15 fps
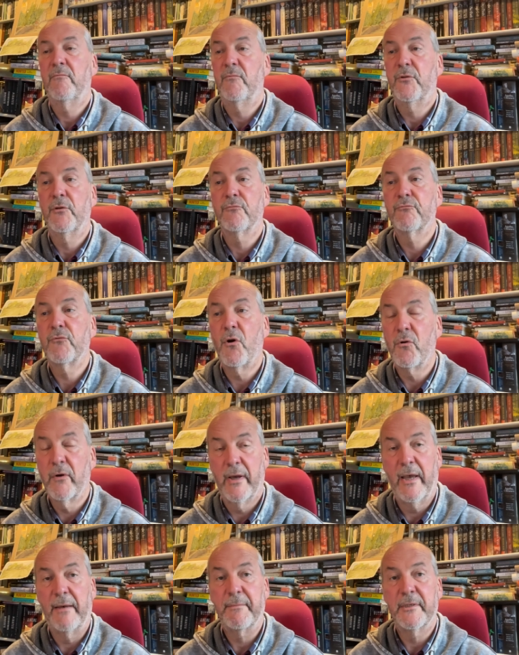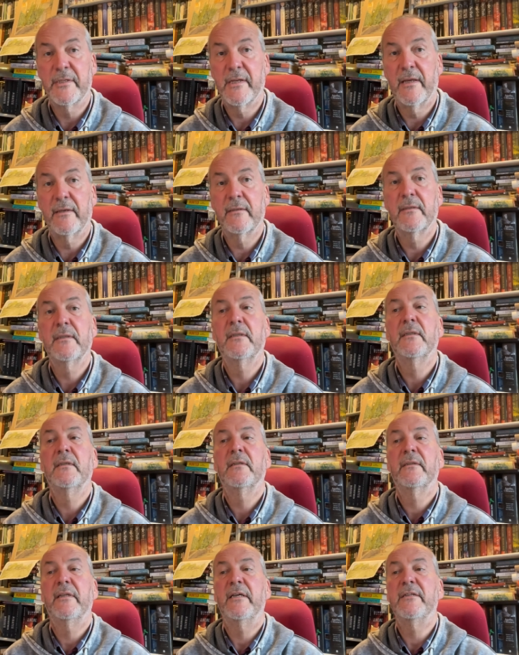the wrong habitat.
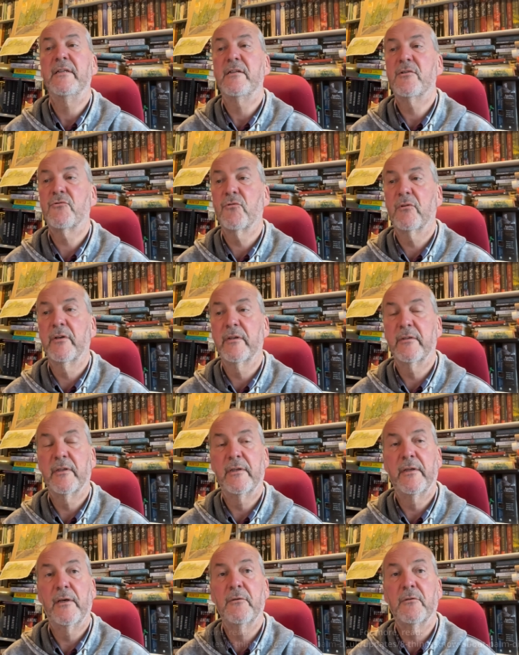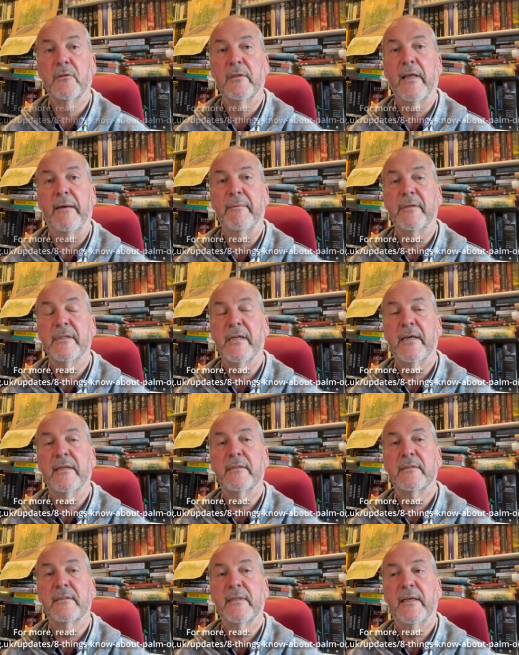They're destroying the local
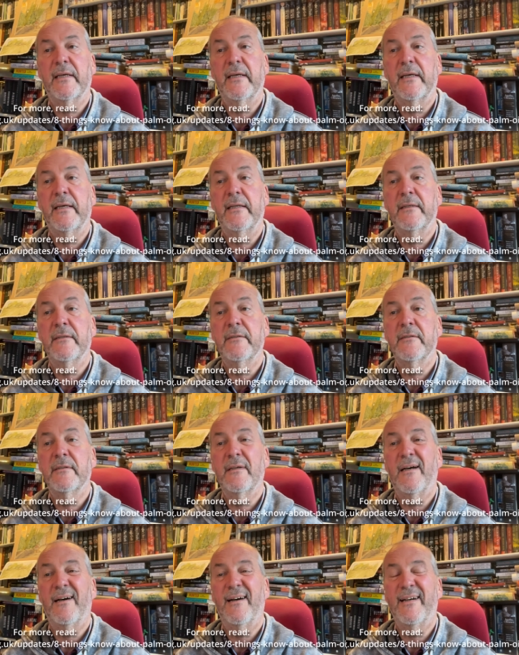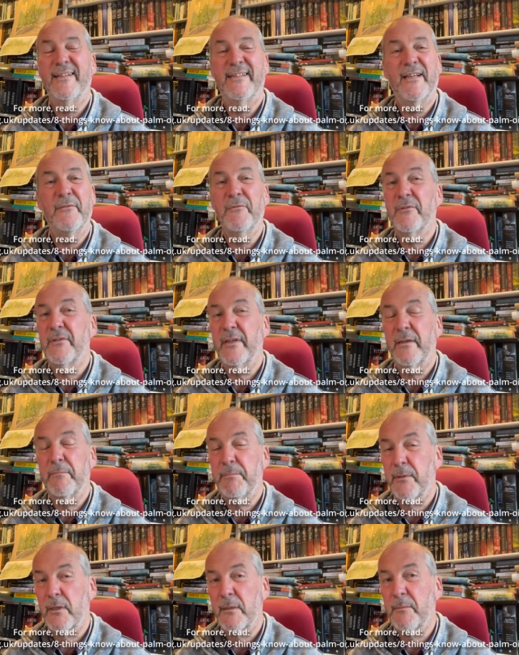habitat and I don't think
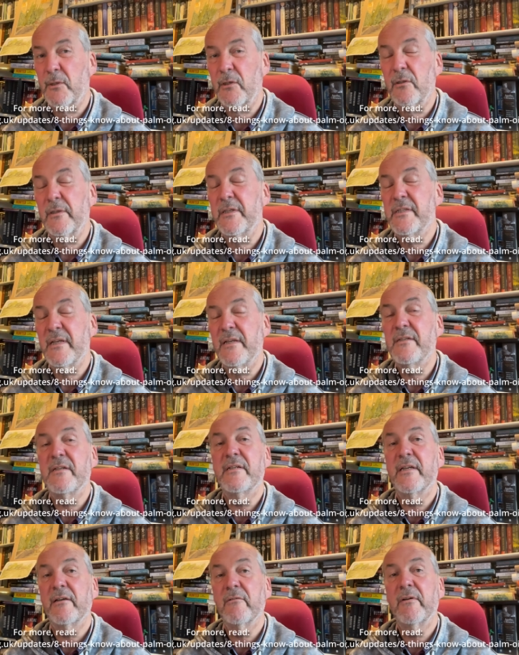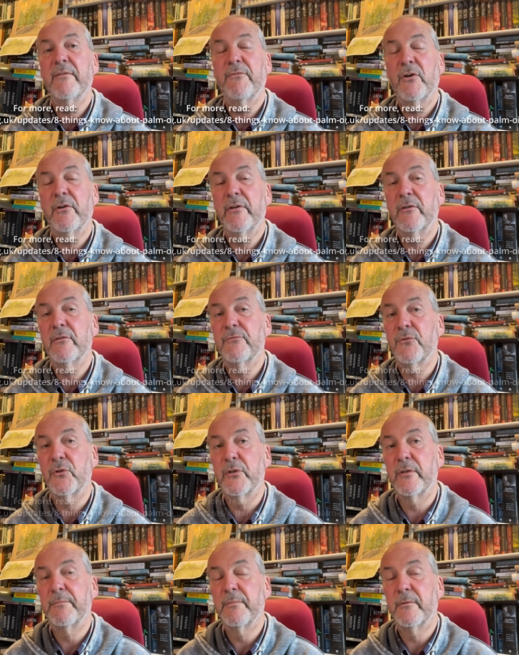palm oil is necessarily very good for
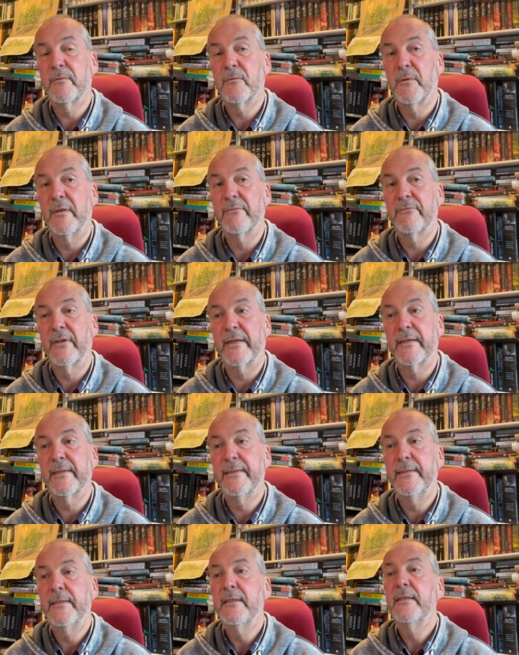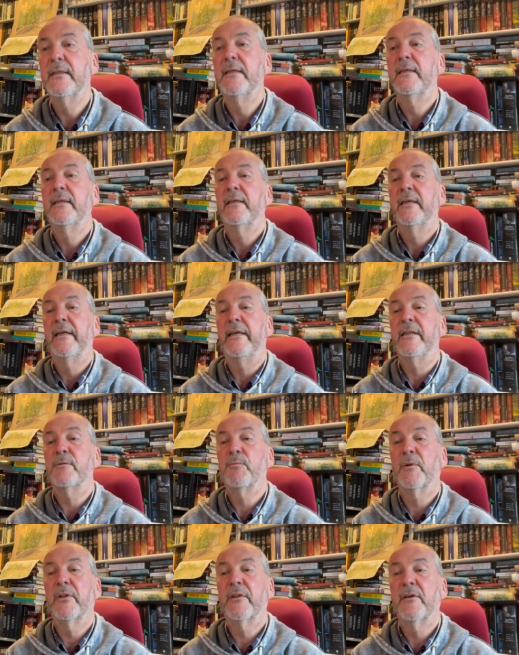you, quite frankly. It's
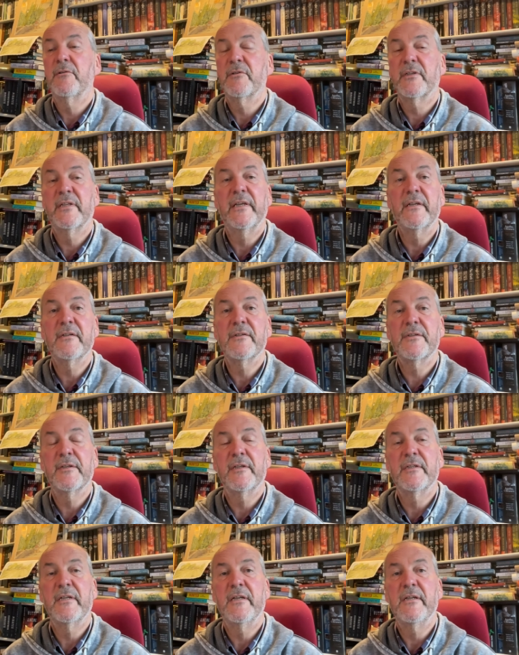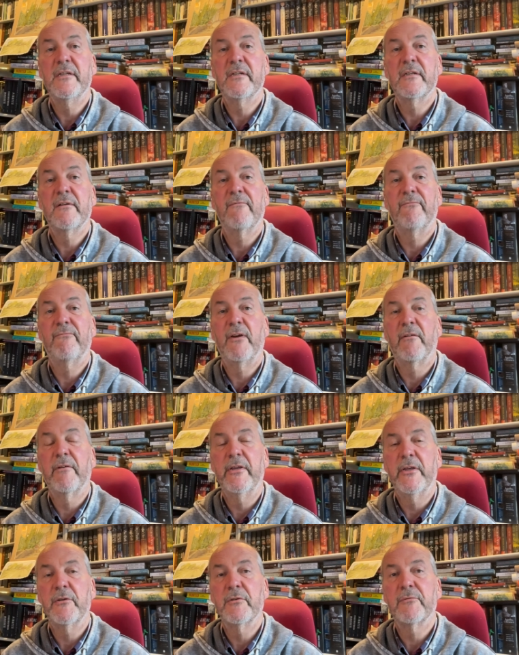one of those things that is very
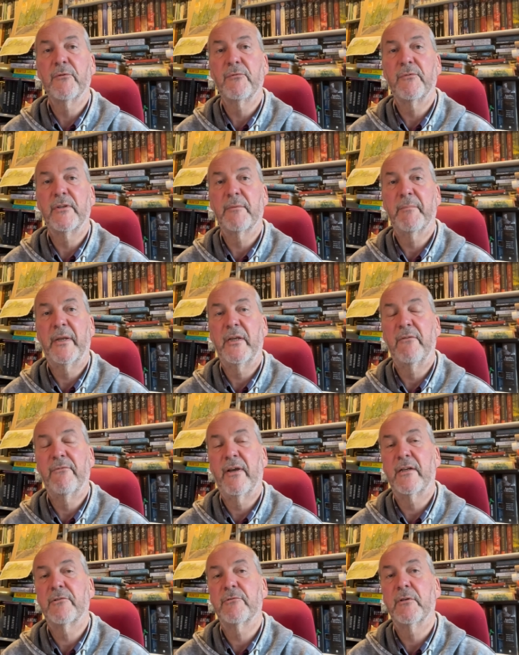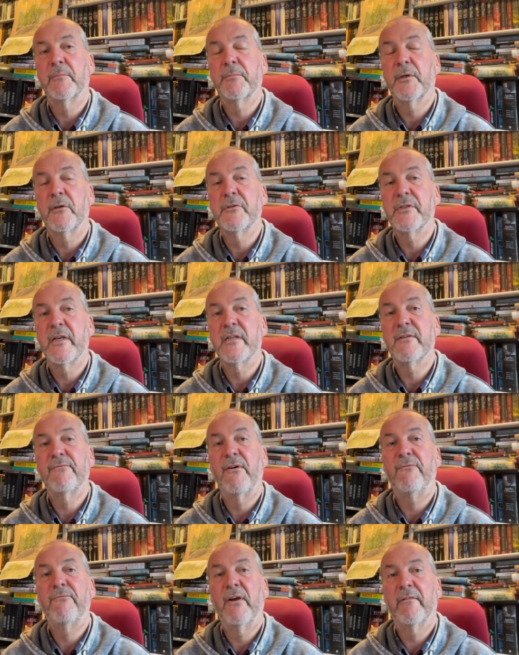useful for the manufacturing process
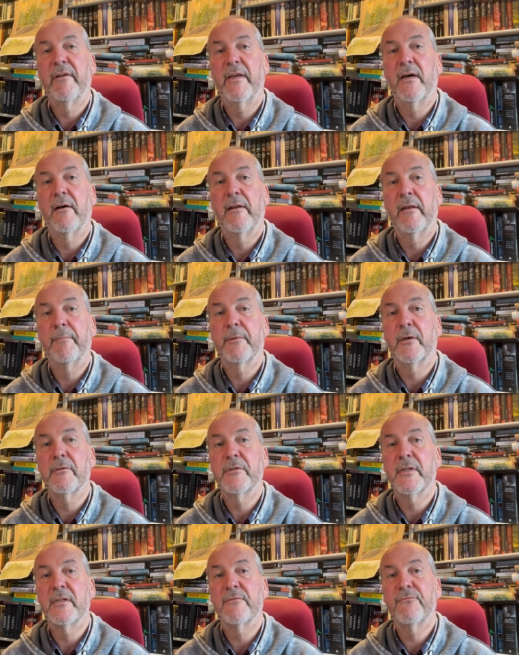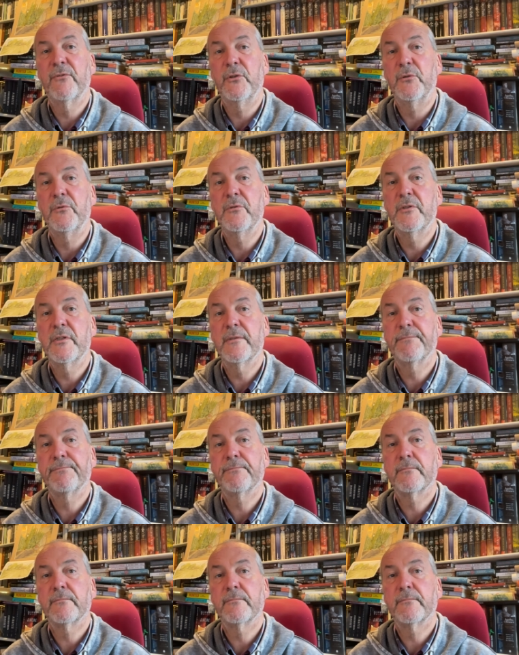for very highly processed foods.